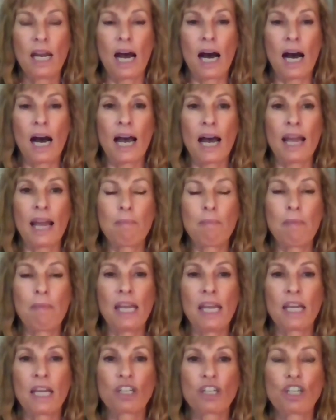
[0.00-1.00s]
I
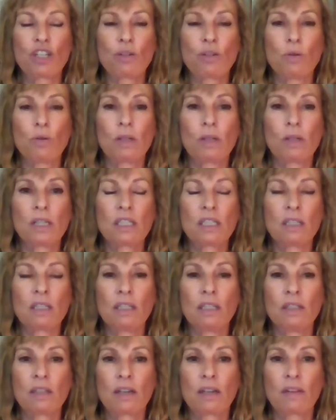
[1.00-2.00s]
make sure to
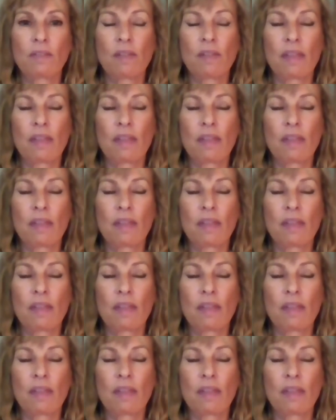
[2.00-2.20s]
look